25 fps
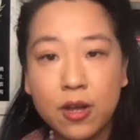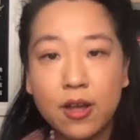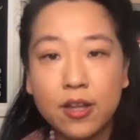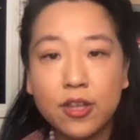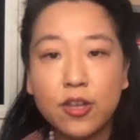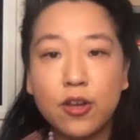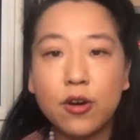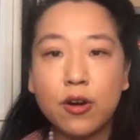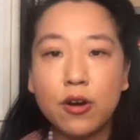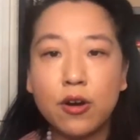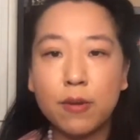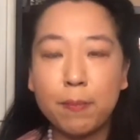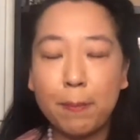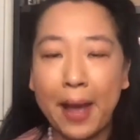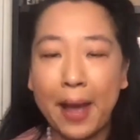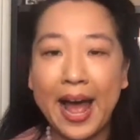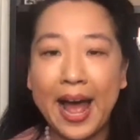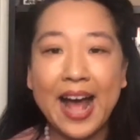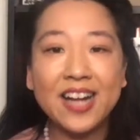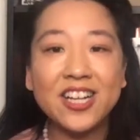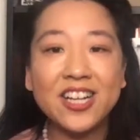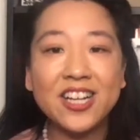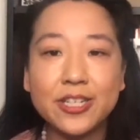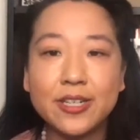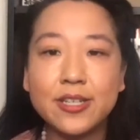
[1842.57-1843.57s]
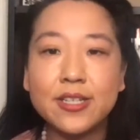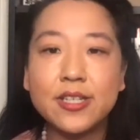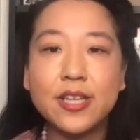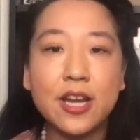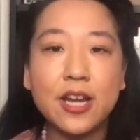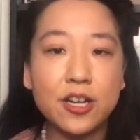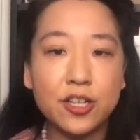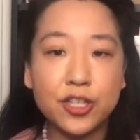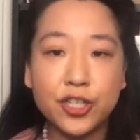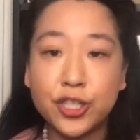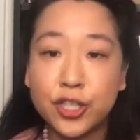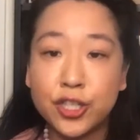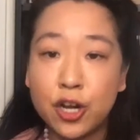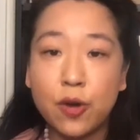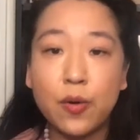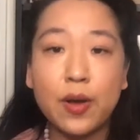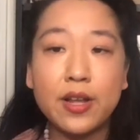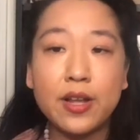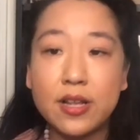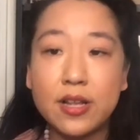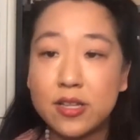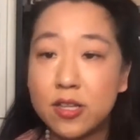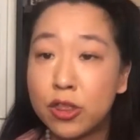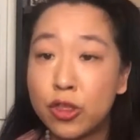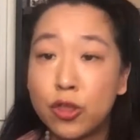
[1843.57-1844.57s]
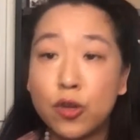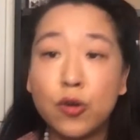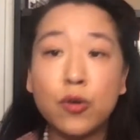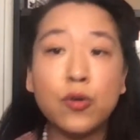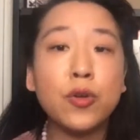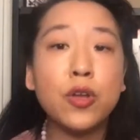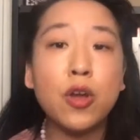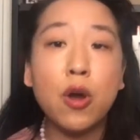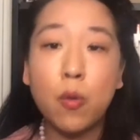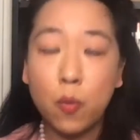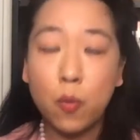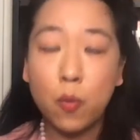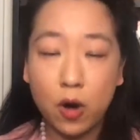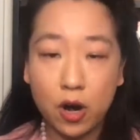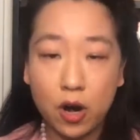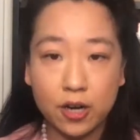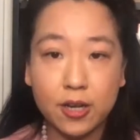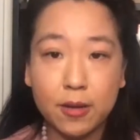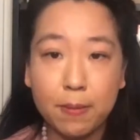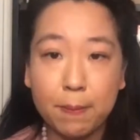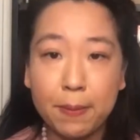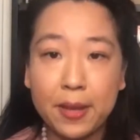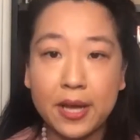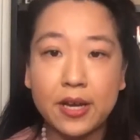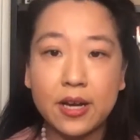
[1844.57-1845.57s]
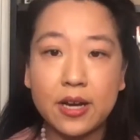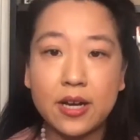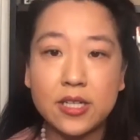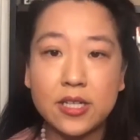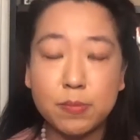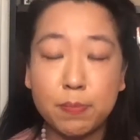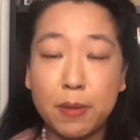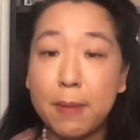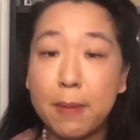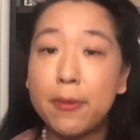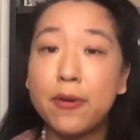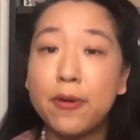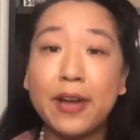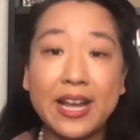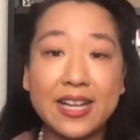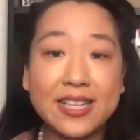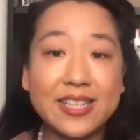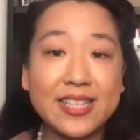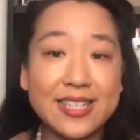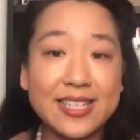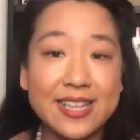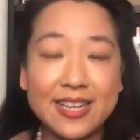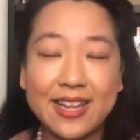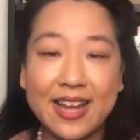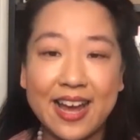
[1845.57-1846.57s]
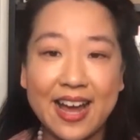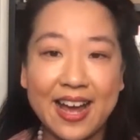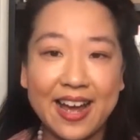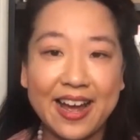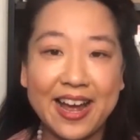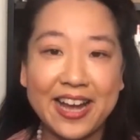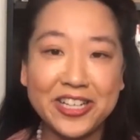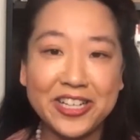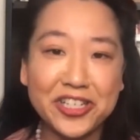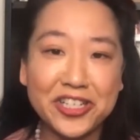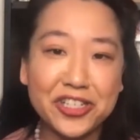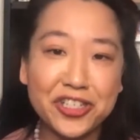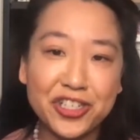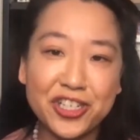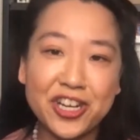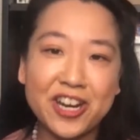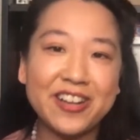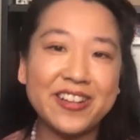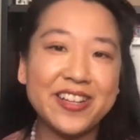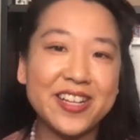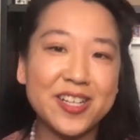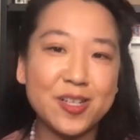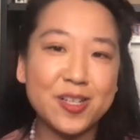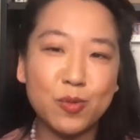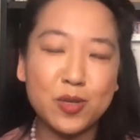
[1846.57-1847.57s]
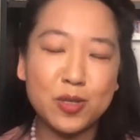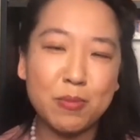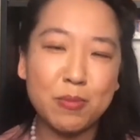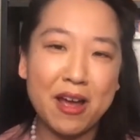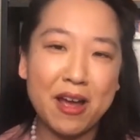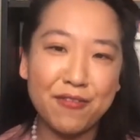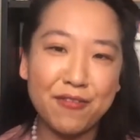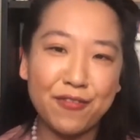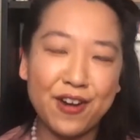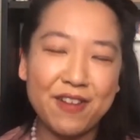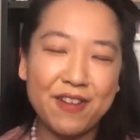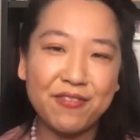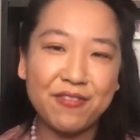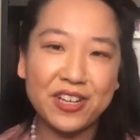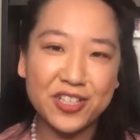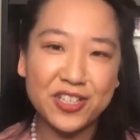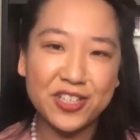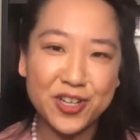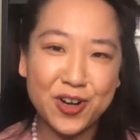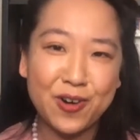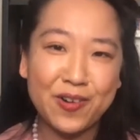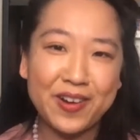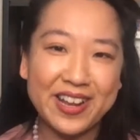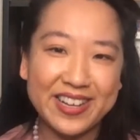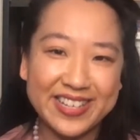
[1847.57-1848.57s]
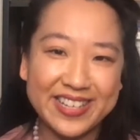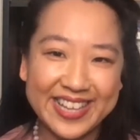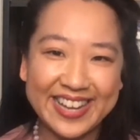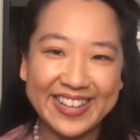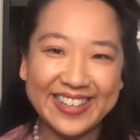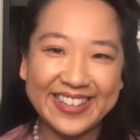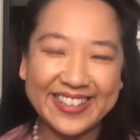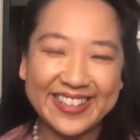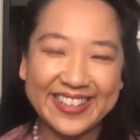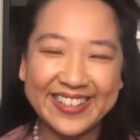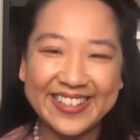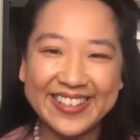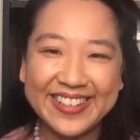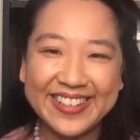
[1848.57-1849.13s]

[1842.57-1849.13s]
Your passion is going to show it through your work because people can see that. I just shared this with my friend Victoria Taylor